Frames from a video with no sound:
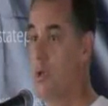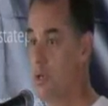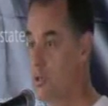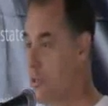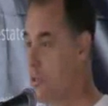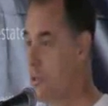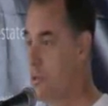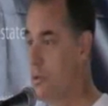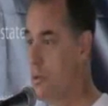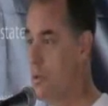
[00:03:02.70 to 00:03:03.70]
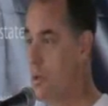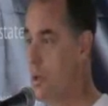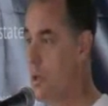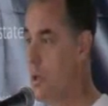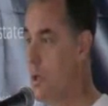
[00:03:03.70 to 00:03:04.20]
Yes?
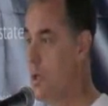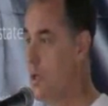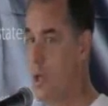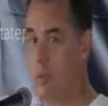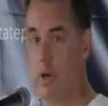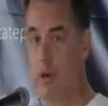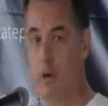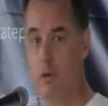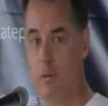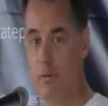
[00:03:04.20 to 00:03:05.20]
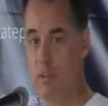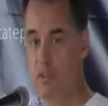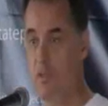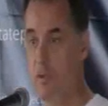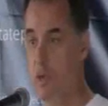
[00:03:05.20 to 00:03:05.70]
Anybody know if
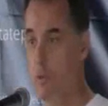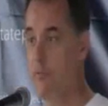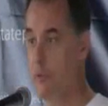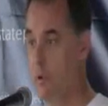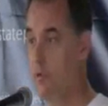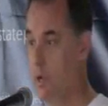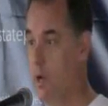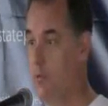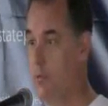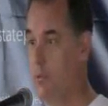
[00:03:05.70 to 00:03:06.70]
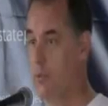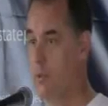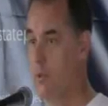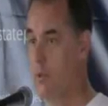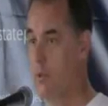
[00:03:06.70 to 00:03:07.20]
it's even come up for a vote? Yeah?
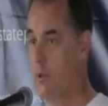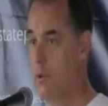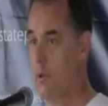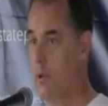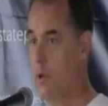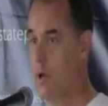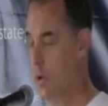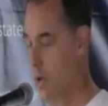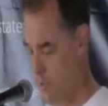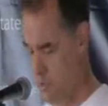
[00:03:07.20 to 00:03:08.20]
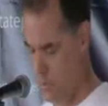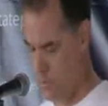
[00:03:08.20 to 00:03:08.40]
Okay.